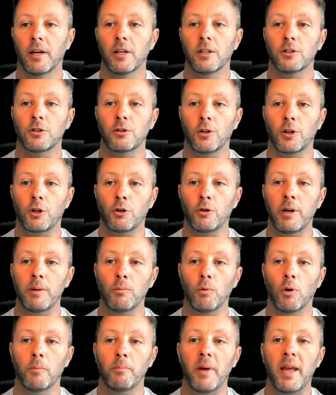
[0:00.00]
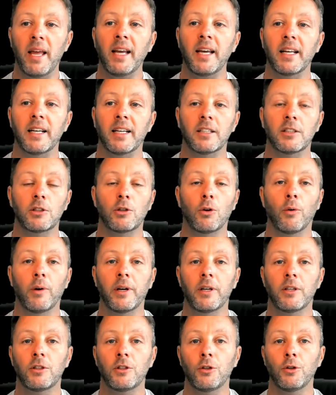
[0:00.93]
So the create more bacon is
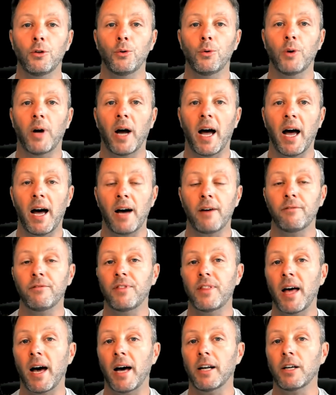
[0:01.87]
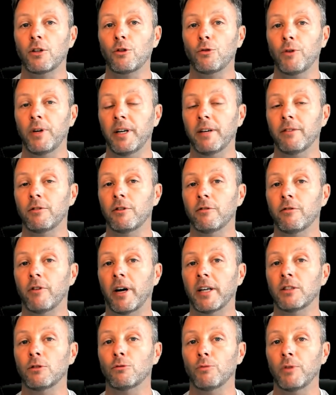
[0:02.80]
going to have that creative
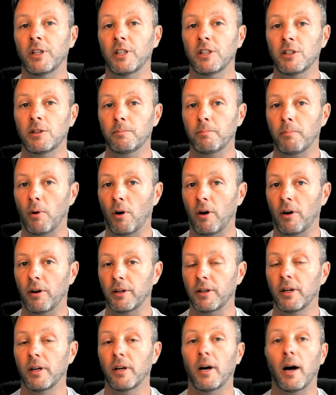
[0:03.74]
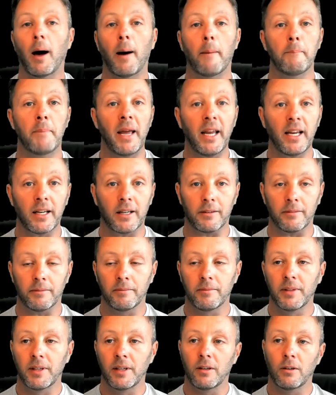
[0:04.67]
device respawn a bacon
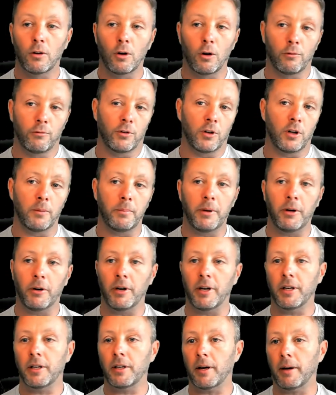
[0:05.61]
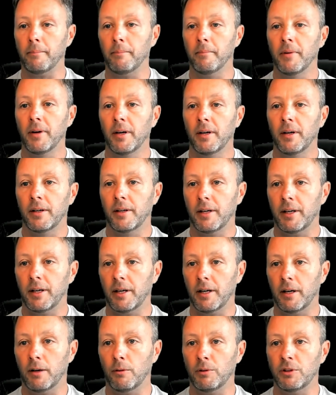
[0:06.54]
over a period of time
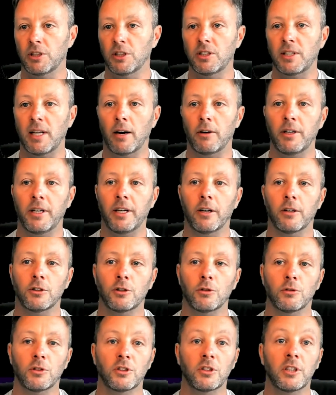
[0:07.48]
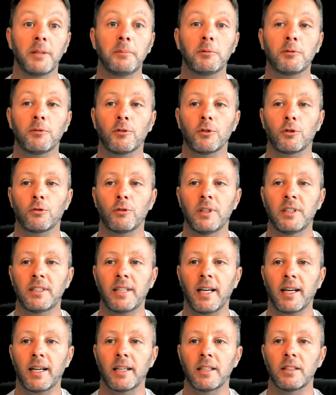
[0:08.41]
uh, which is down here. So it sleeps for three
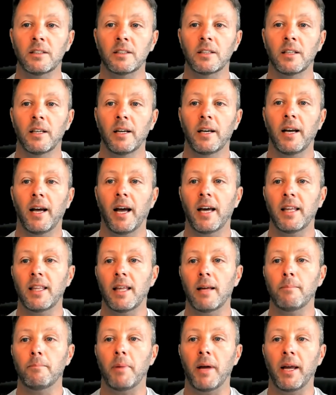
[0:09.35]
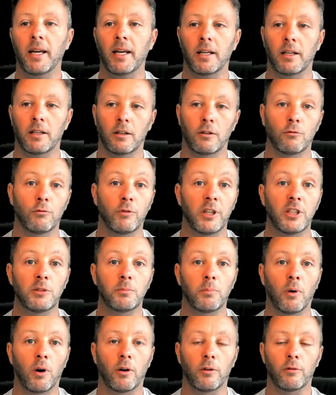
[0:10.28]
seconds, and then Bacon
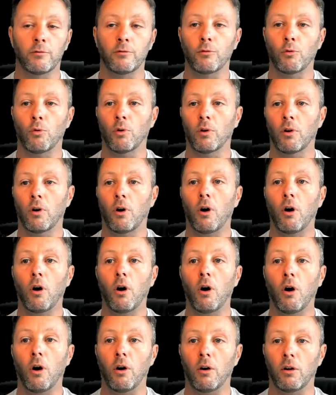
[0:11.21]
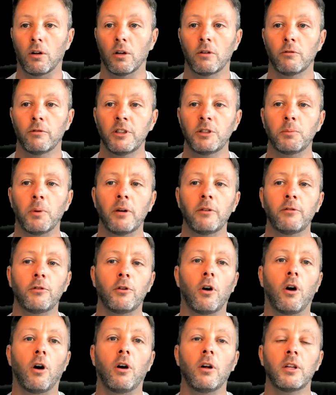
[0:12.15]
respawn for all. Respawn
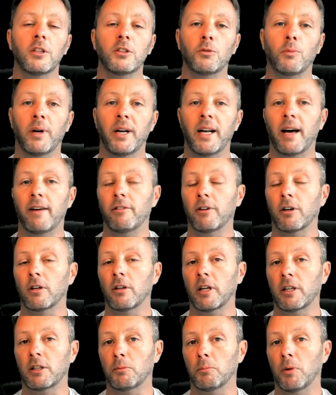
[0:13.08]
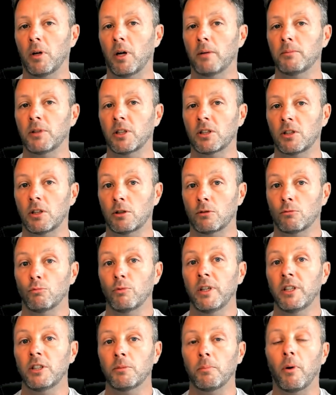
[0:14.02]
for all is a way to have a collectible object just
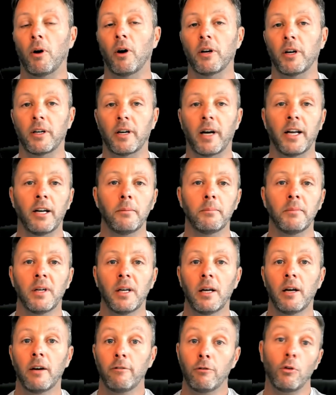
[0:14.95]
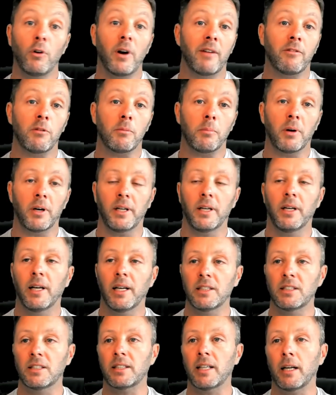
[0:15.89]
respawn an item for everybody
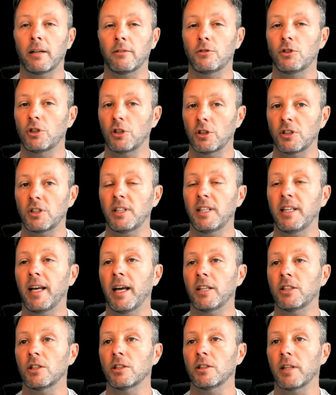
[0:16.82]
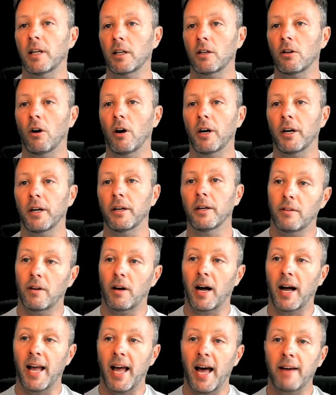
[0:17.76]
instead of just the agent that got it.
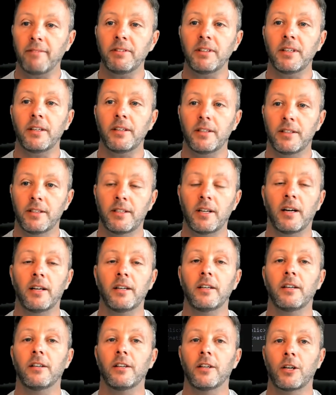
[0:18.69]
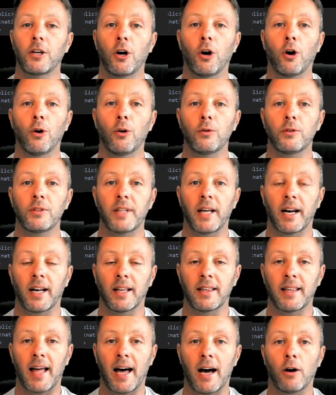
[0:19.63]
I haven't done the code that
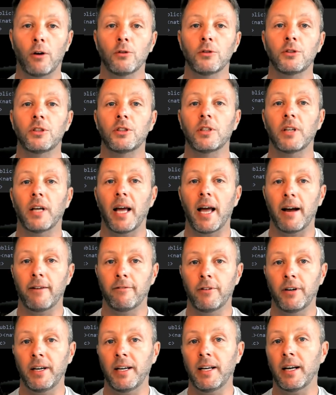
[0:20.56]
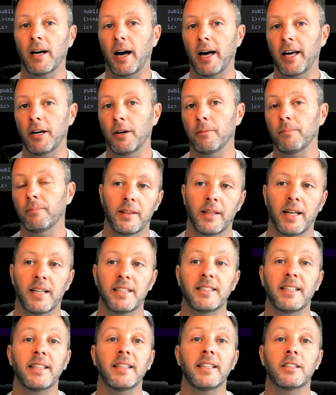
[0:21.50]
allows every item that
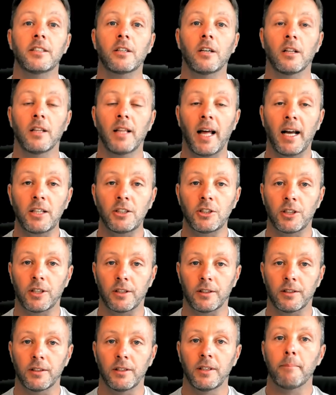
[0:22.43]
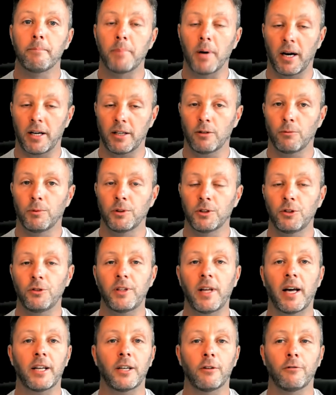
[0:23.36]
is in this collection, but we'll do
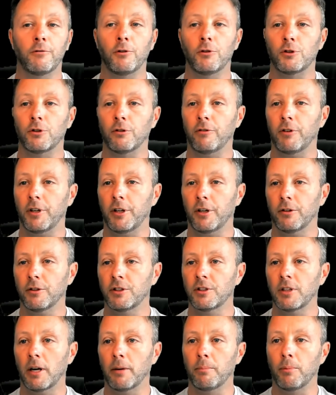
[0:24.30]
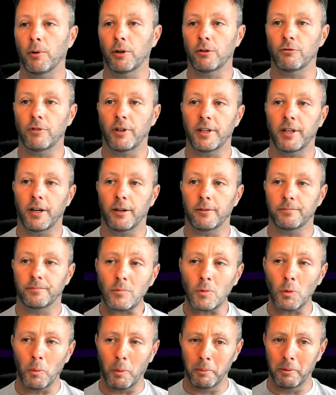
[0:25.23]
that in a future video. It's not important right now.
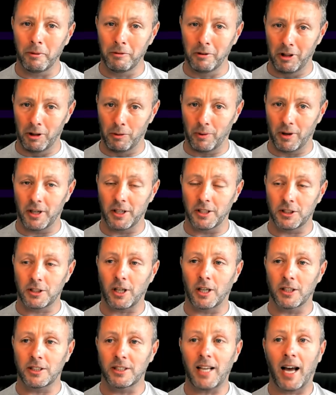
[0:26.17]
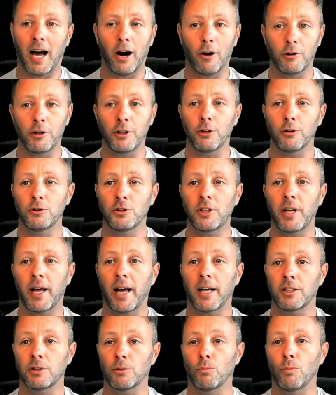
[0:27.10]
What we really want to discuss is how to use
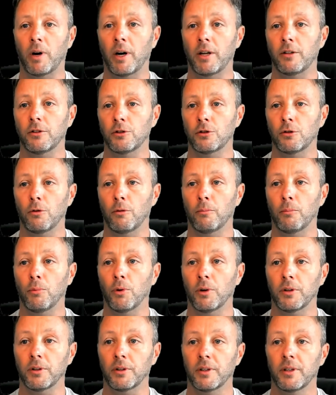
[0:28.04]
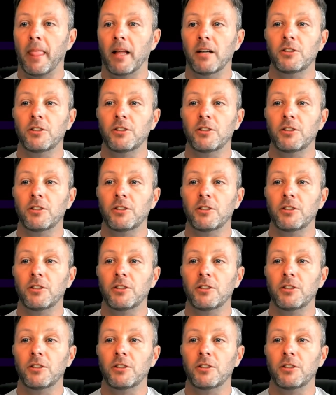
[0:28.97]
tags and why they're so important.